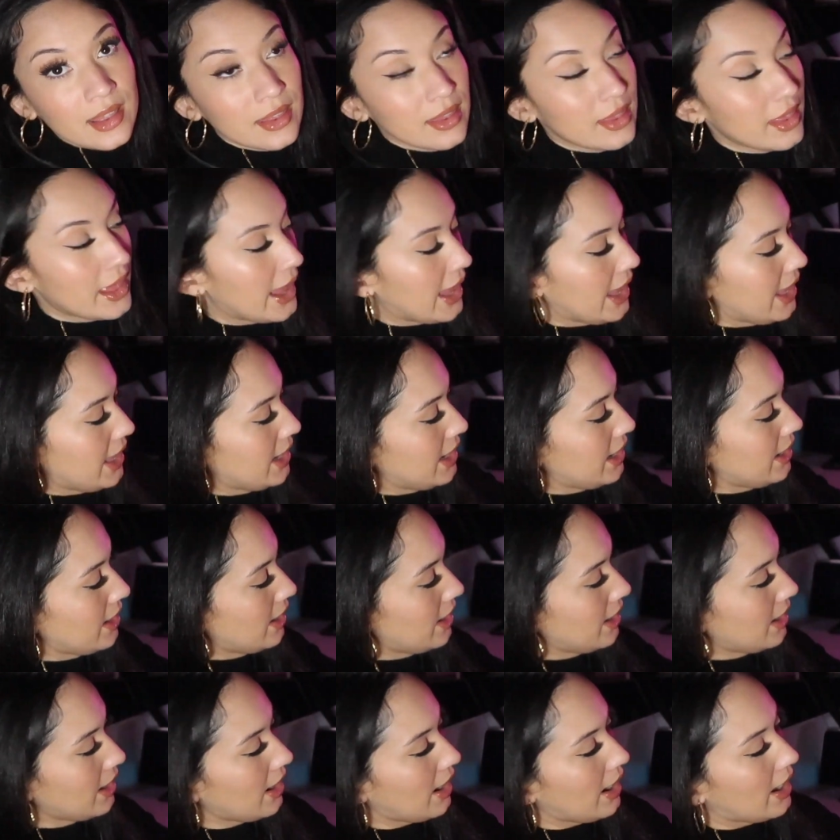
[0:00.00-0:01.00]
that
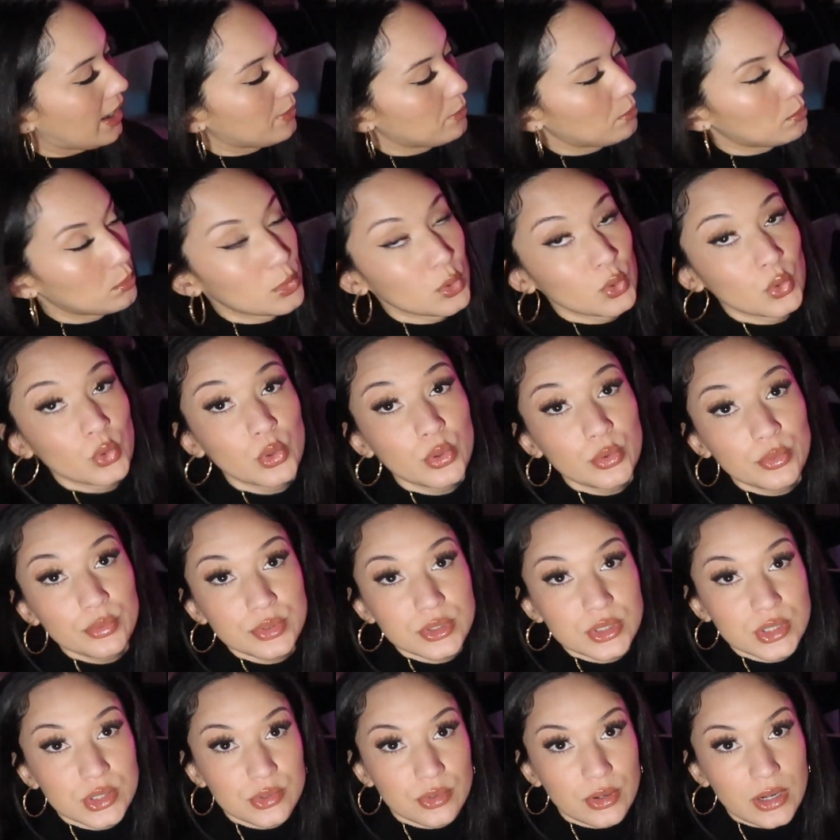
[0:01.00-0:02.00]
I
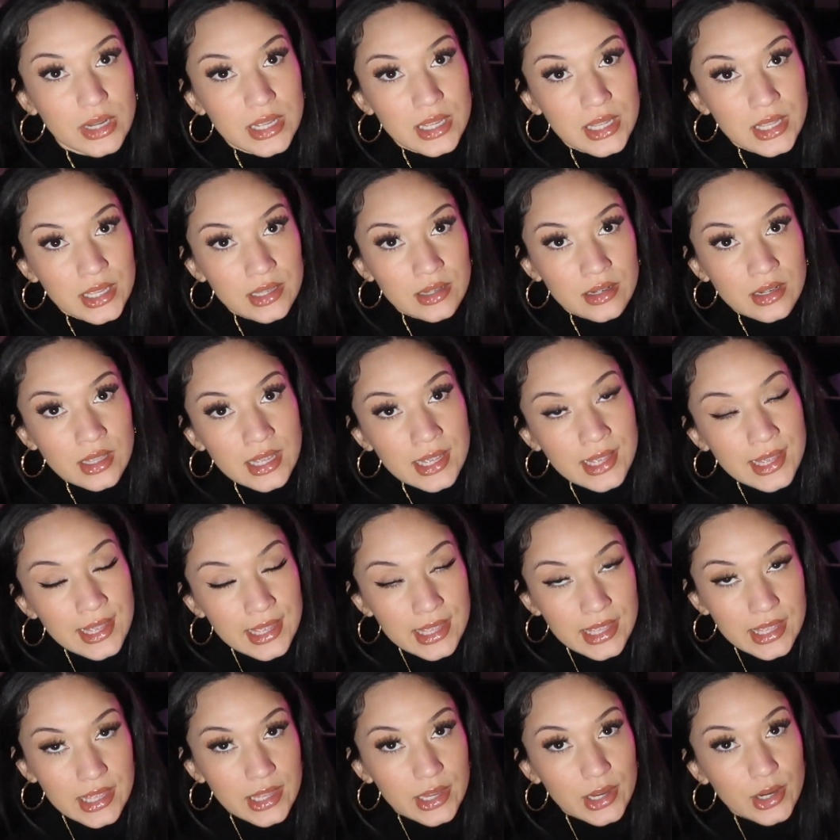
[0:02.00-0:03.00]
moved to right
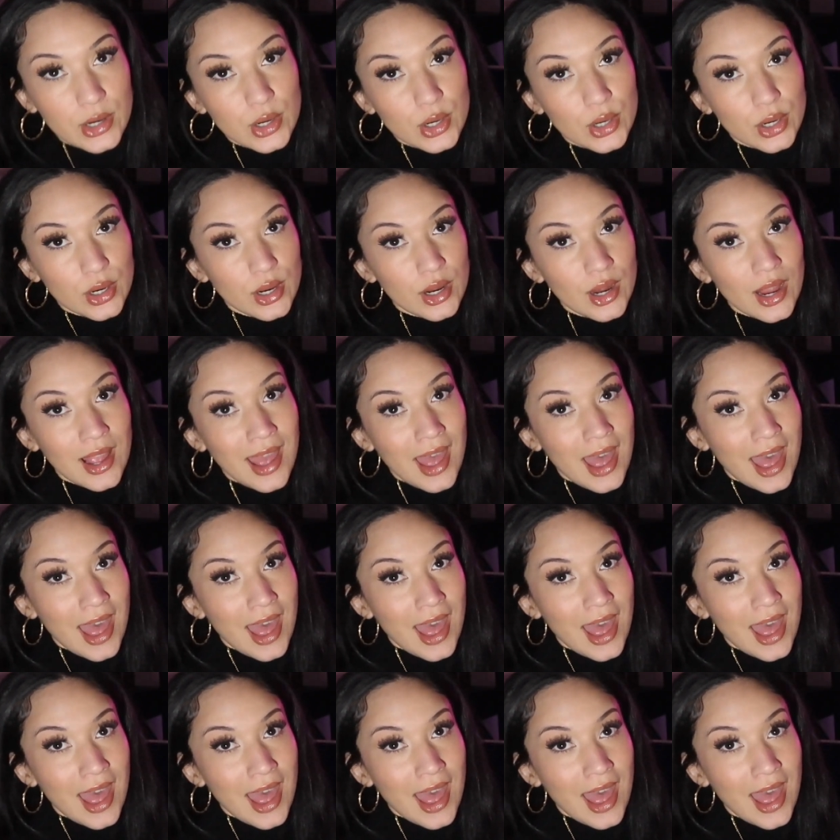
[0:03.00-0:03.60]
here.